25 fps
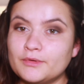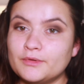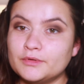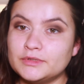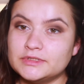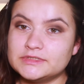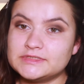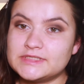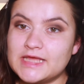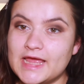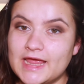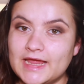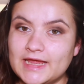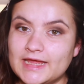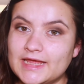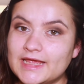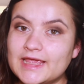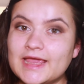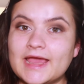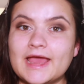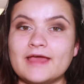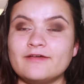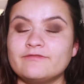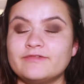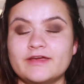want to
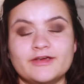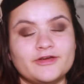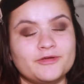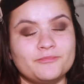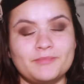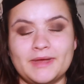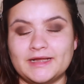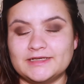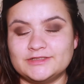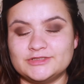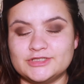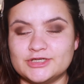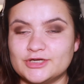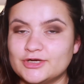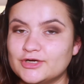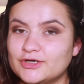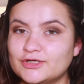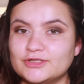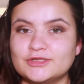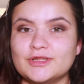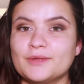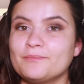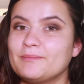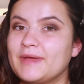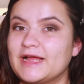take a very
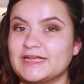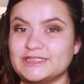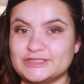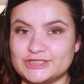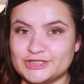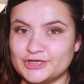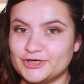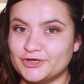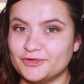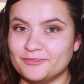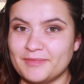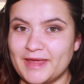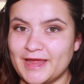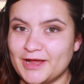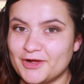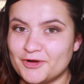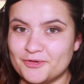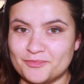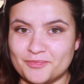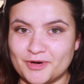magical makeup